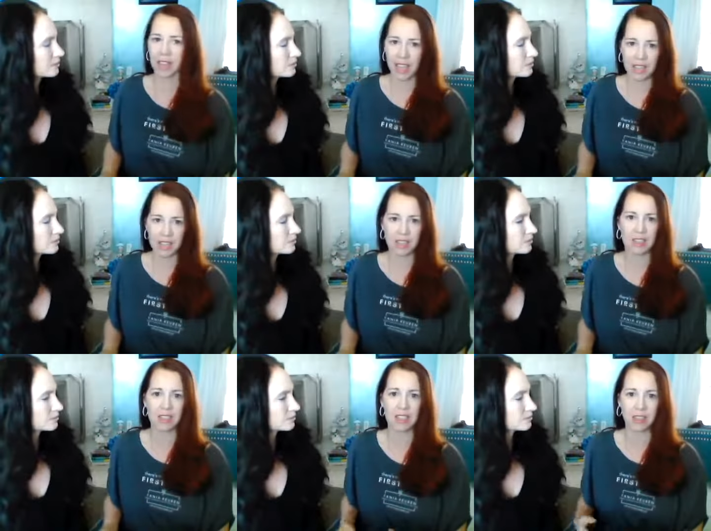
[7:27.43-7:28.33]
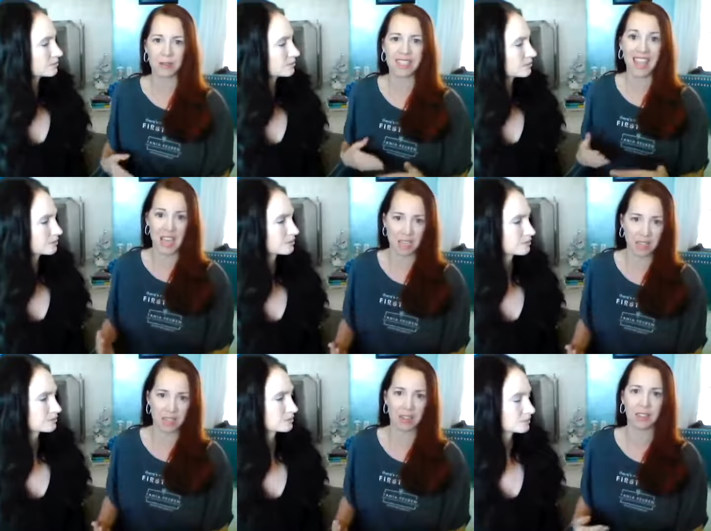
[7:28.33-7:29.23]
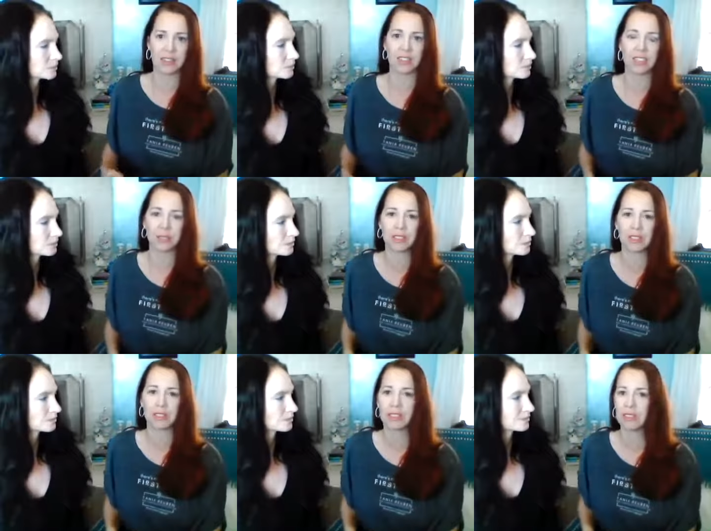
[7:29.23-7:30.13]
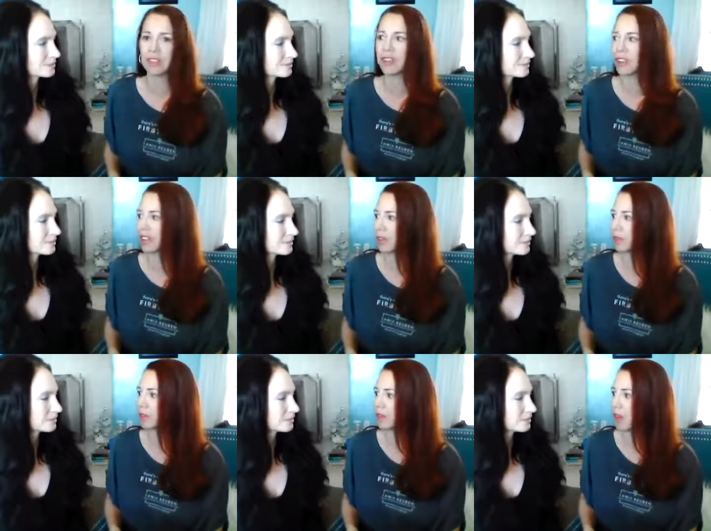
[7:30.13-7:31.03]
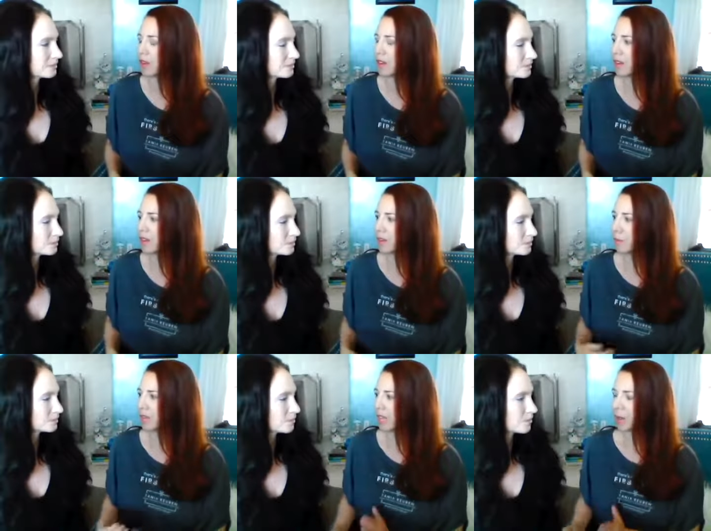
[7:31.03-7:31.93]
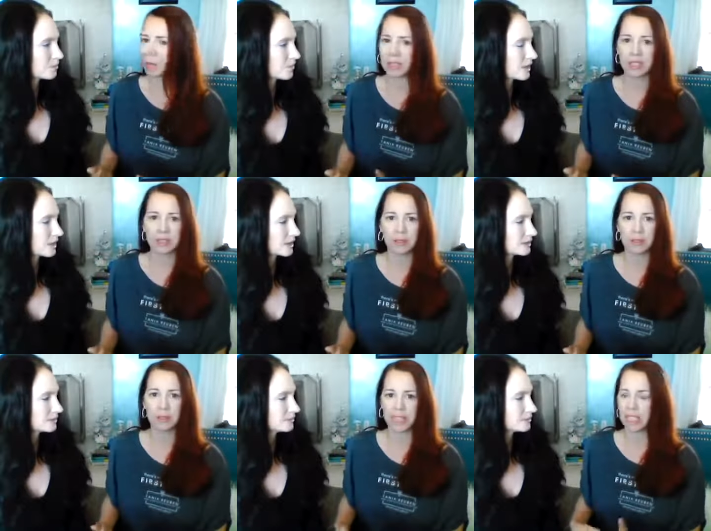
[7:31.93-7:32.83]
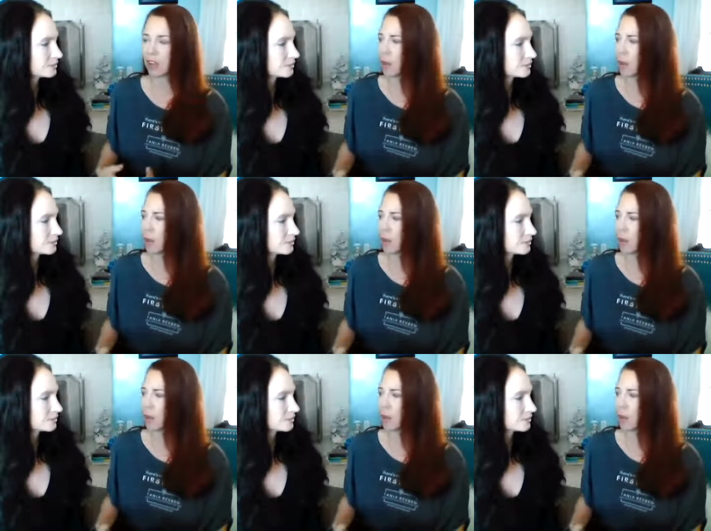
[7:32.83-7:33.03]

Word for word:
Speaker 1: it was cancer, and she was concerned that they would not be able to really